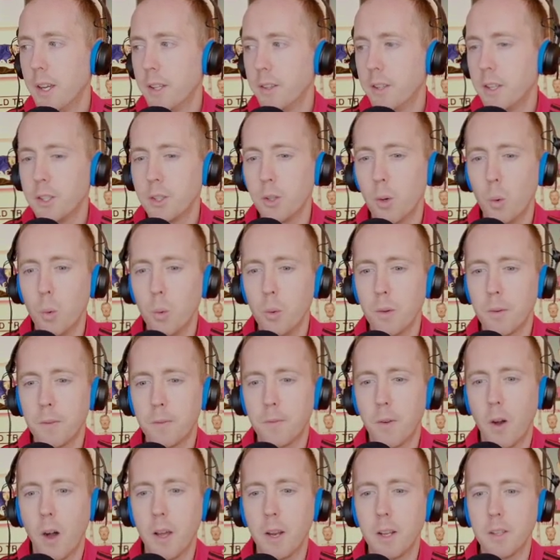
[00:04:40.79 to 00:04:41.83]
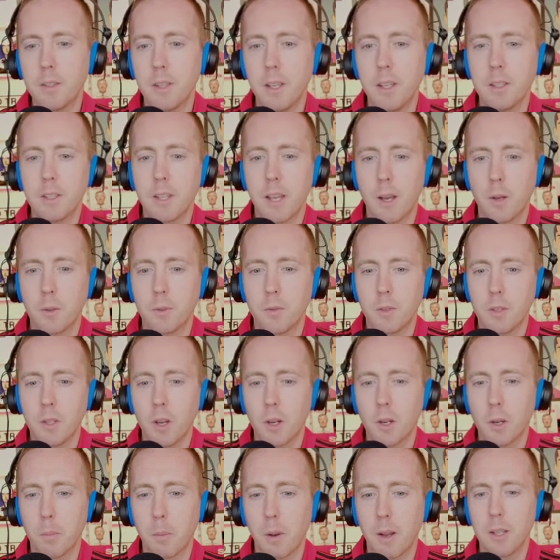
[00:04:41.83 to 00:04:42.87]
These are all the finer details for
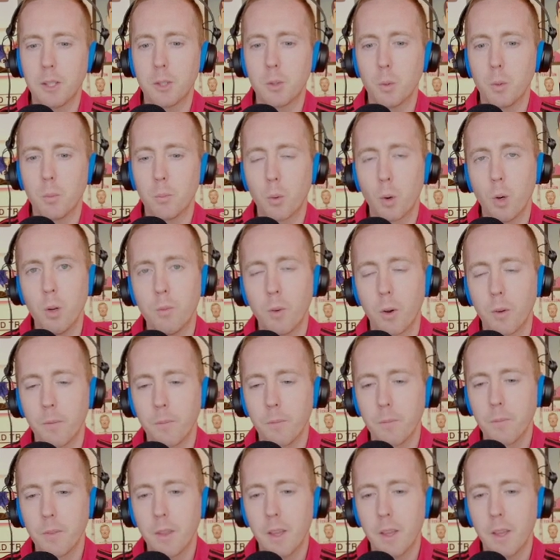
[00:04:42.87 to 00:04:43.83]
younger players to improve on.